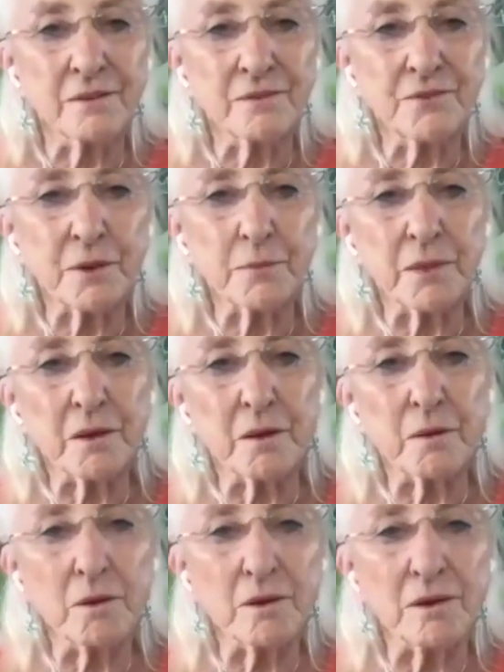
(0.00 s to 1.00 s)
from the
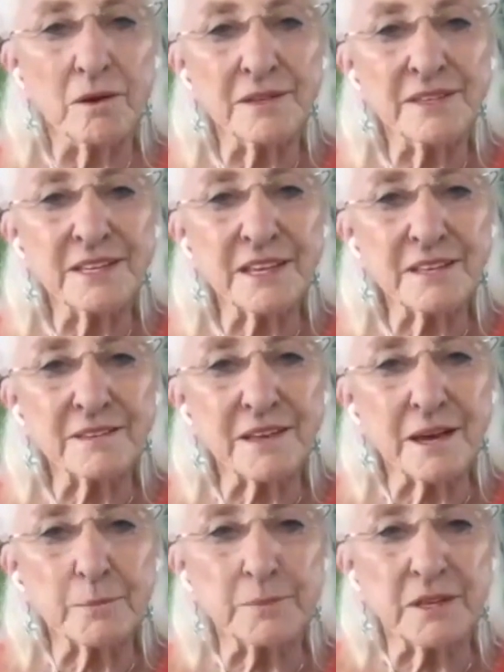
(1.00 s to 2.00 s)
6
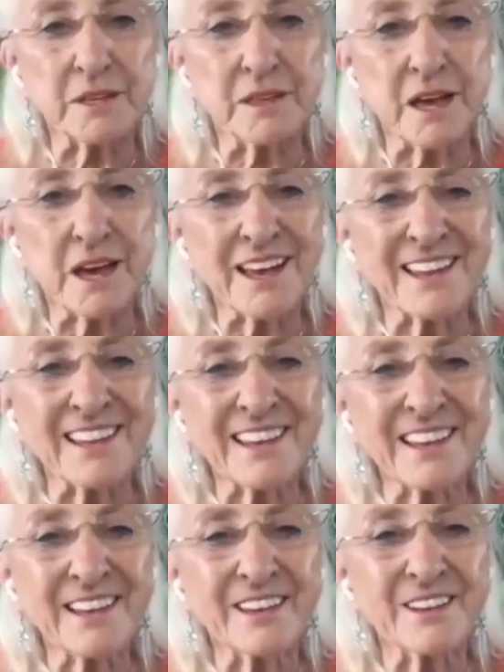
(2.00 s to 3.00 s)
up to
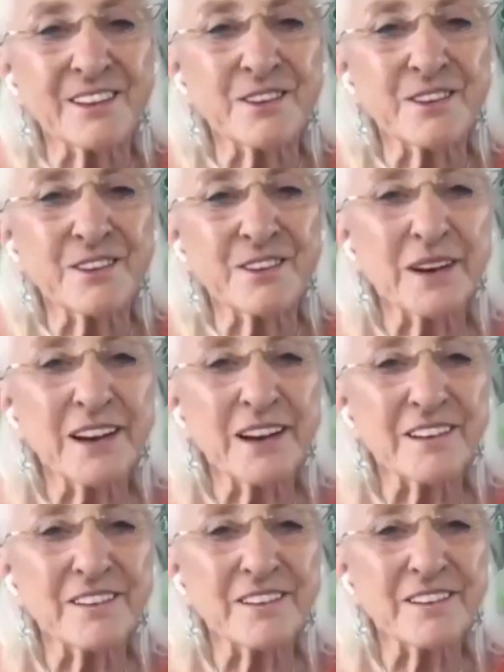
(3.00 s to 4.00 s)
9,
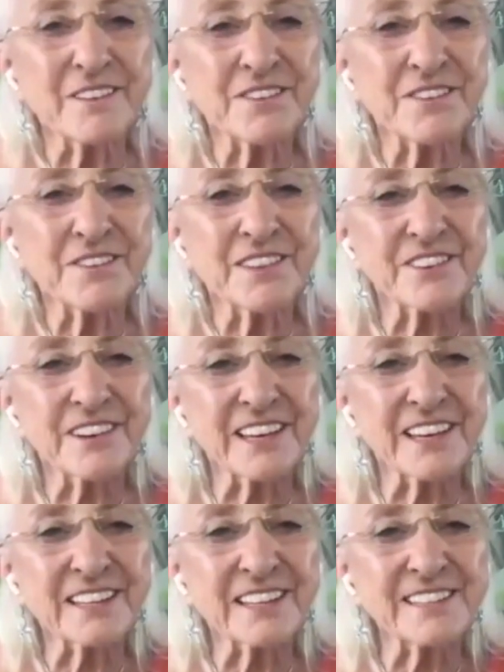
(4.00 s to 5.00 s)
12,
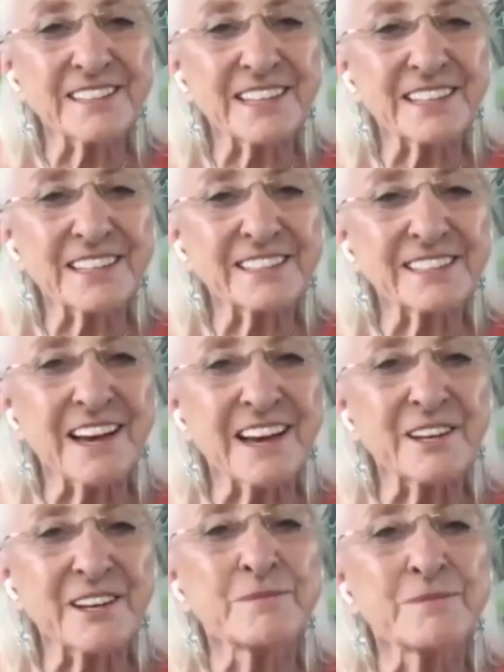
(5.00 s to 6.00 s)
3, 6,
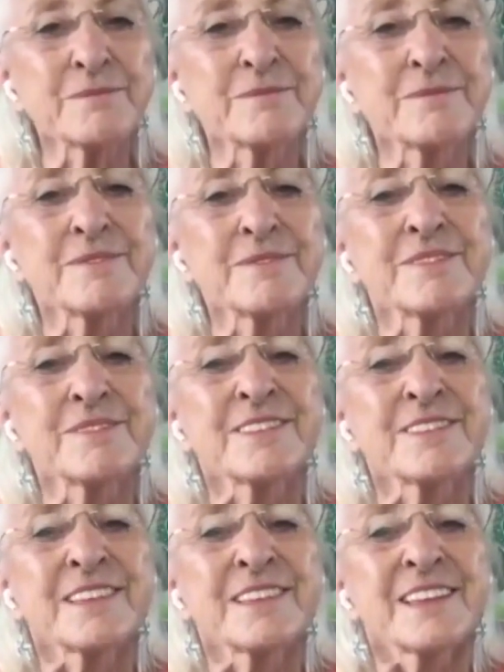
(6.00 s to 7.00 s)
9.
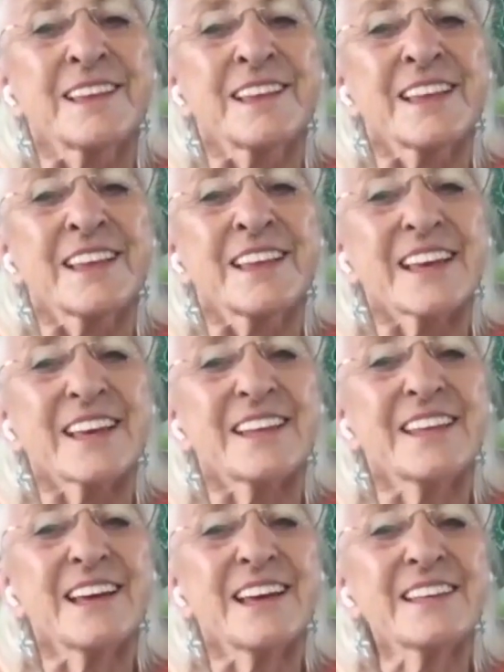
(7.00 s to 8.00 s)
Take a
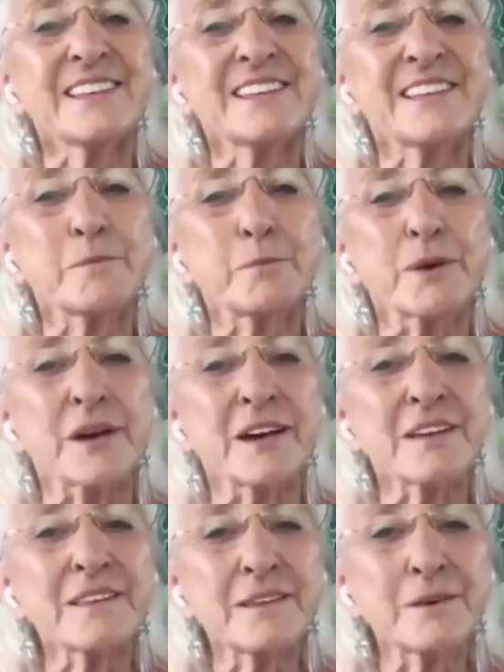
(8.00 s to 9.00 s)
nice deep breath